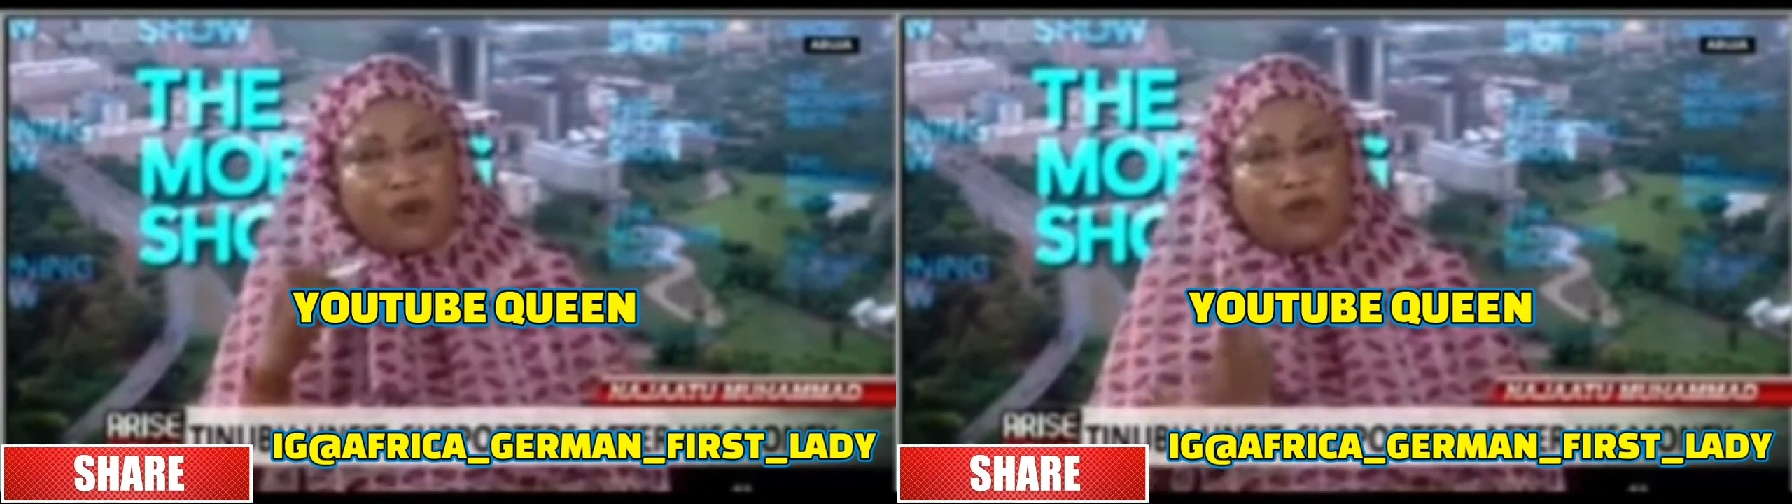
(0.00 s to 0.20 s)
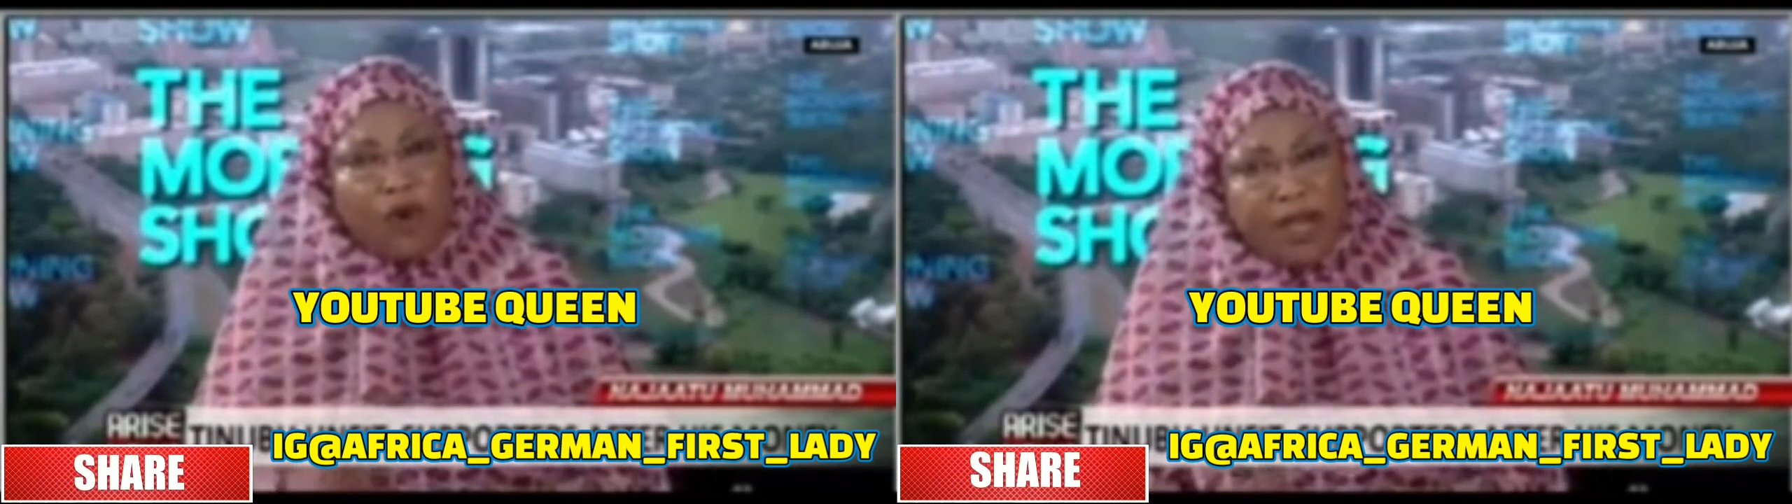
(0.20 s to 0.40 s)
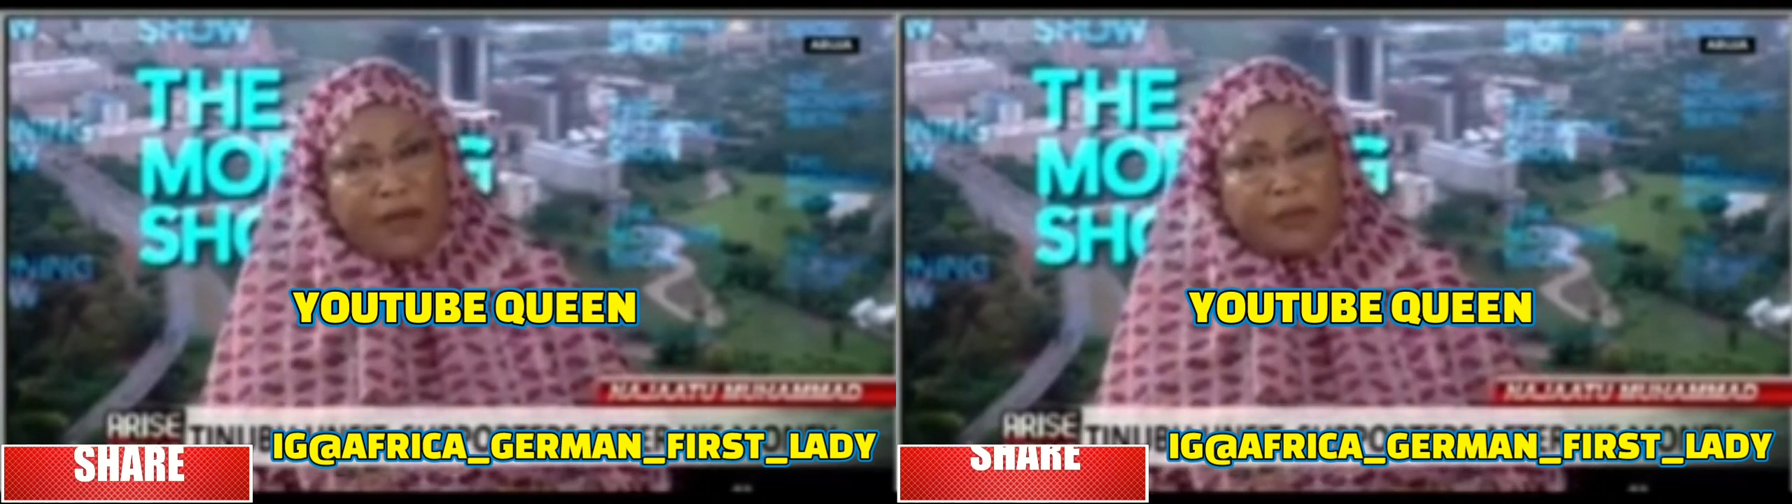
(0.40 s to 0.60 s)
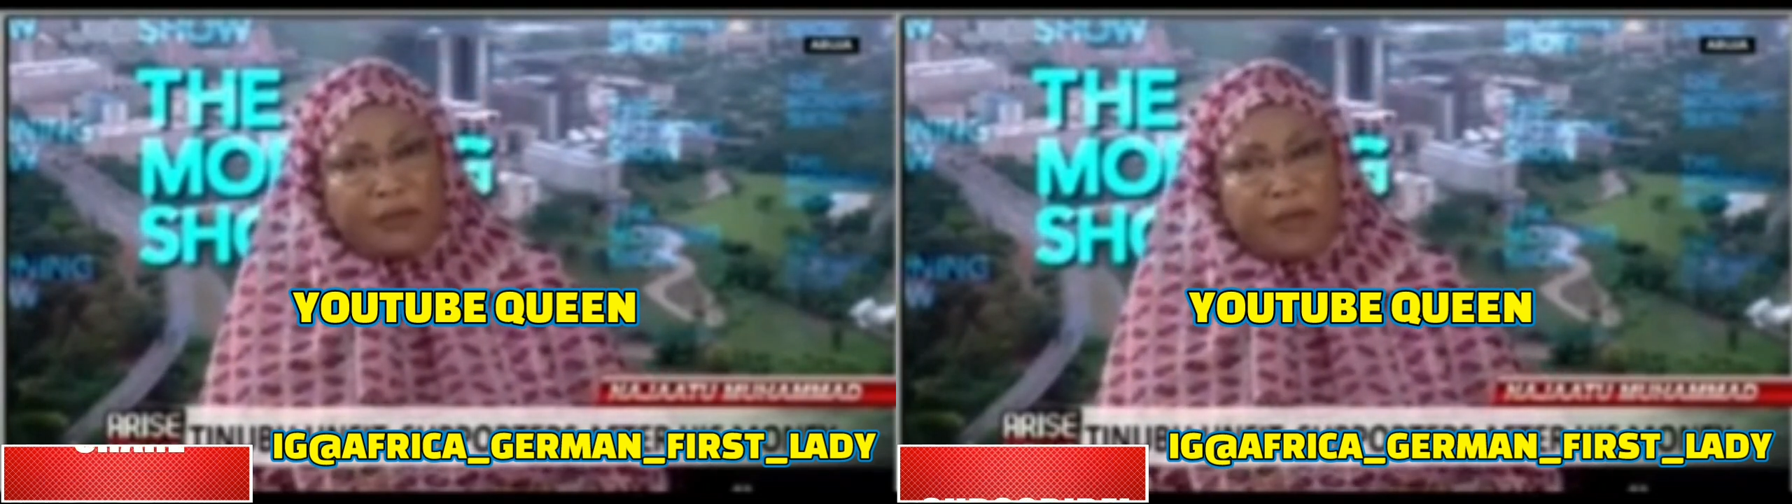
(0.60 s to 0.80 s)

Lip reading: for him